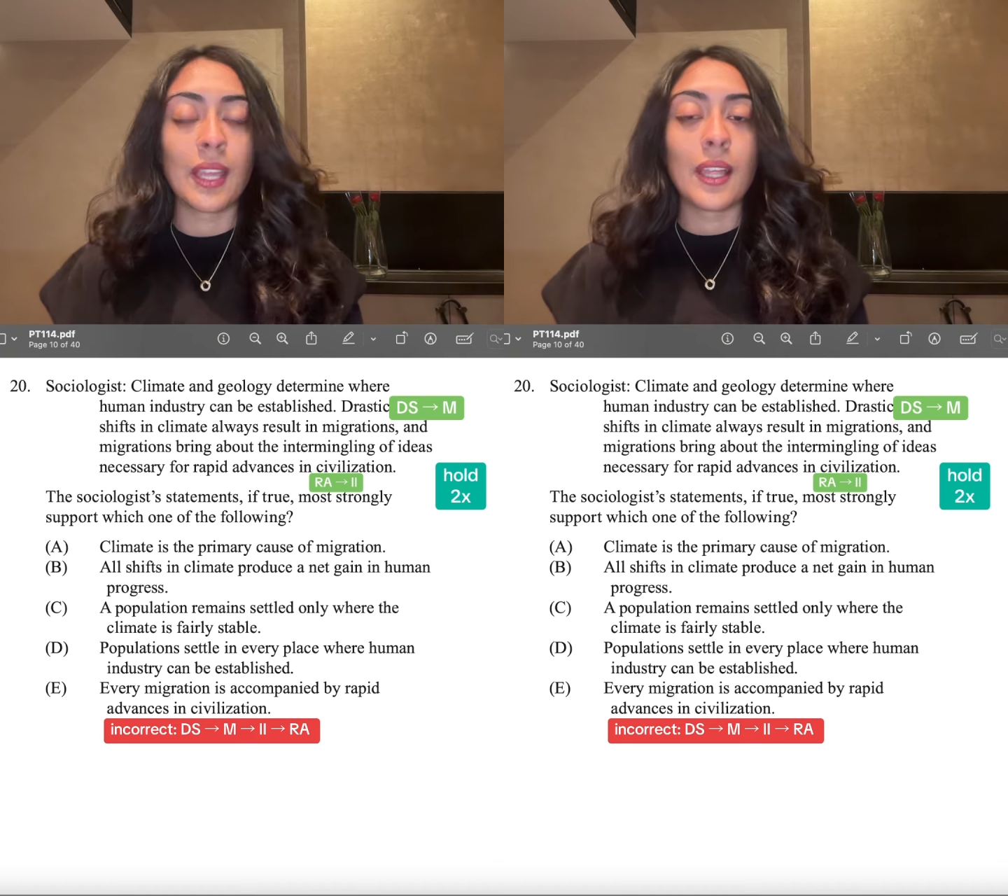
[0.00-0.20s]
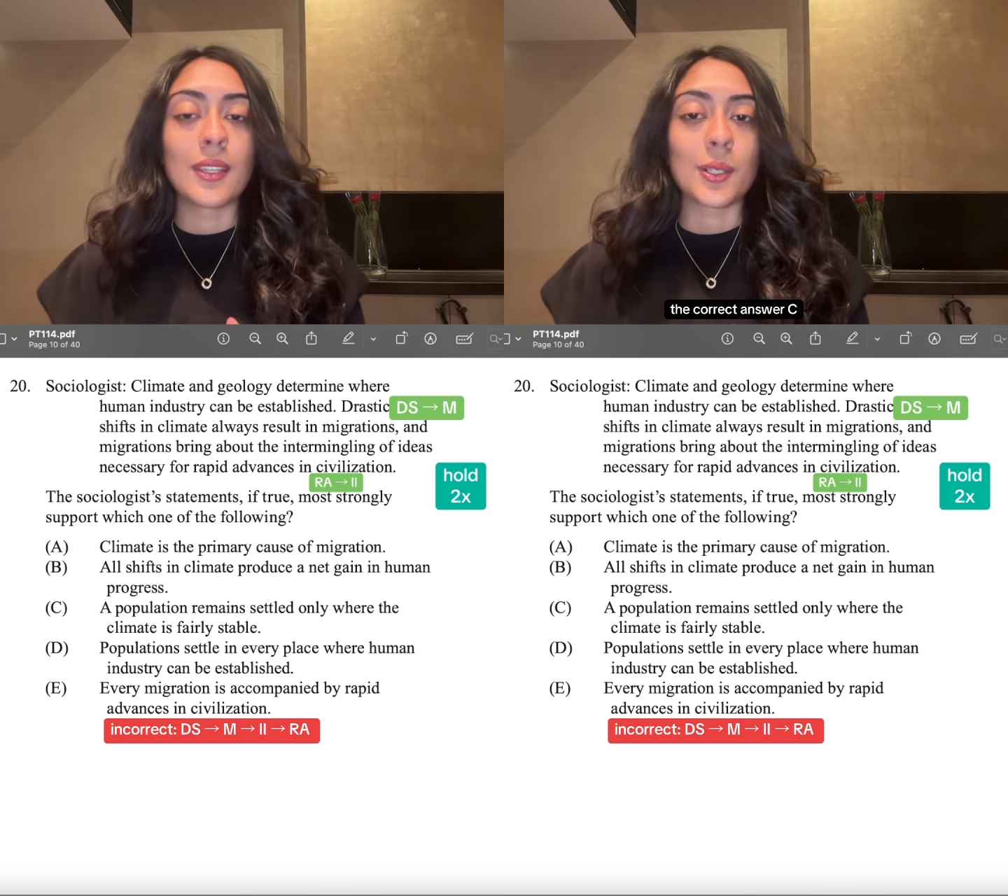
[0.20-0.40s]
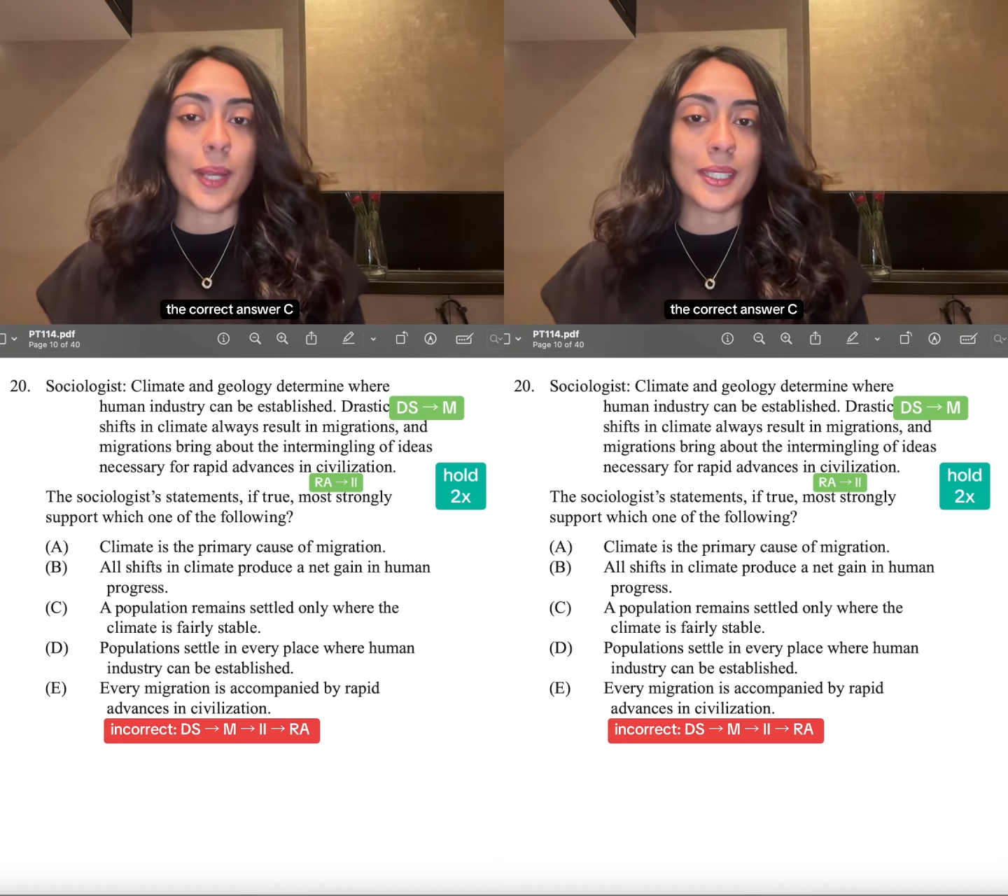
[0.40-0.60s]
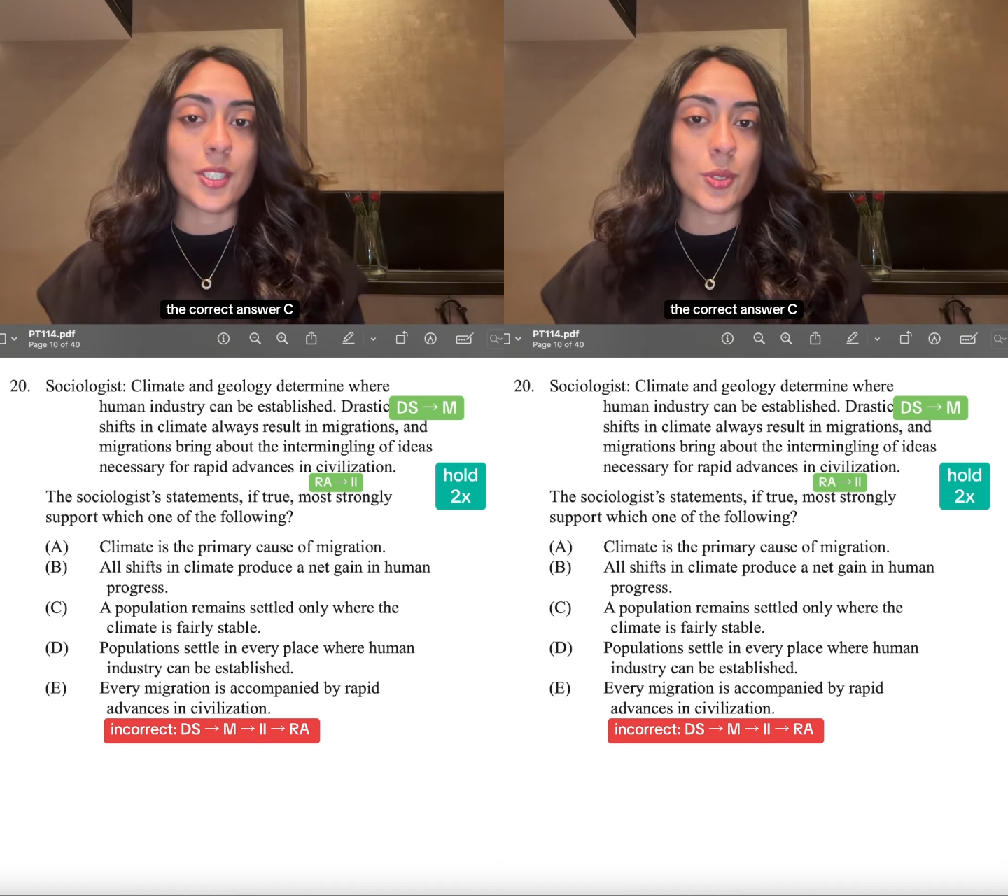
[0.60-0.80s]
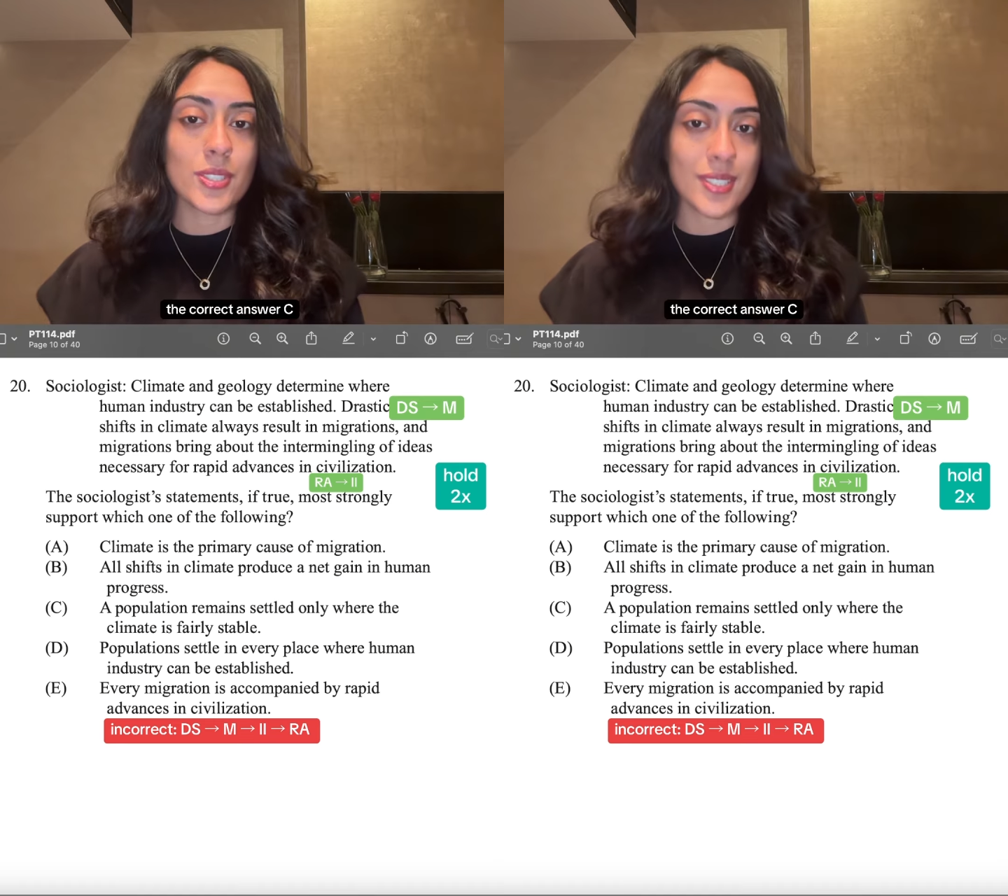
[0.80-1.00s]
The correct
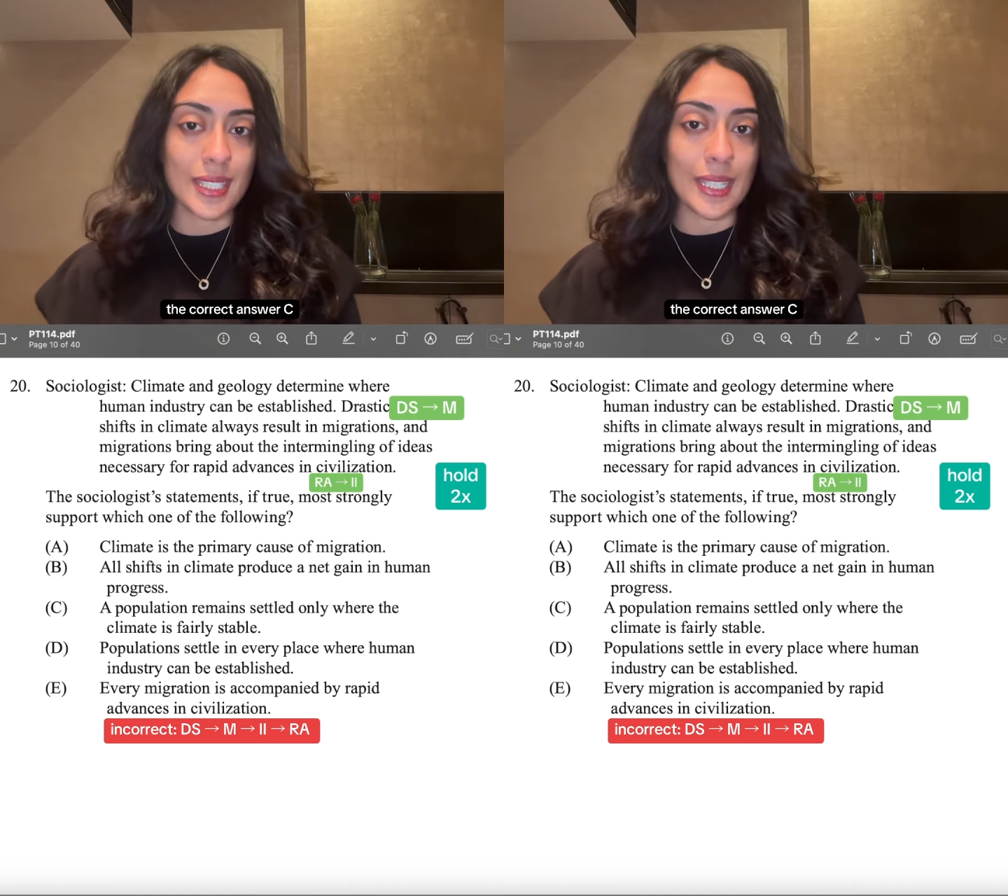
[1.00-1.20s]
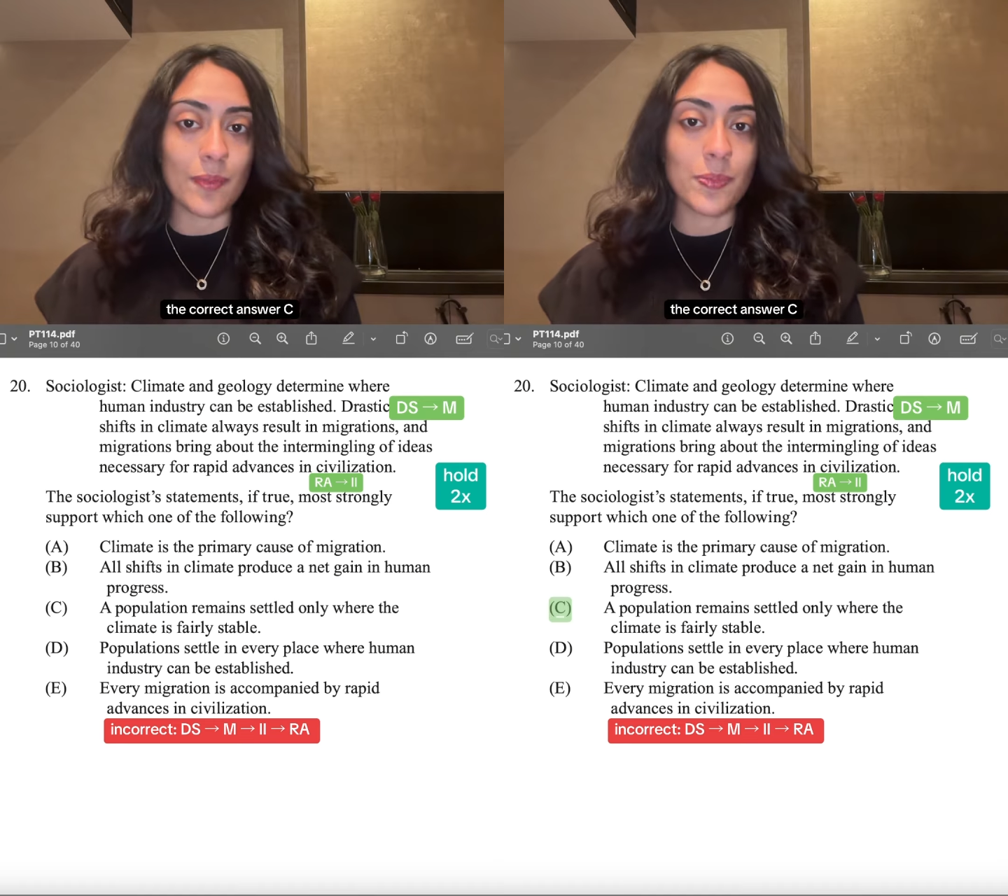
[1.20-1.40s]
answer is C.